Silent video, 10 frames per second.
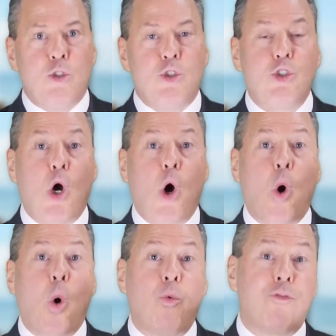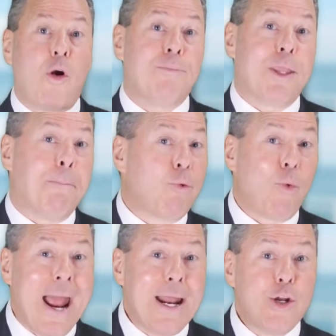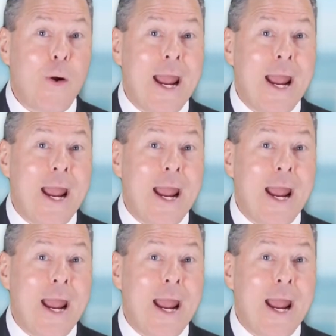So from the brand new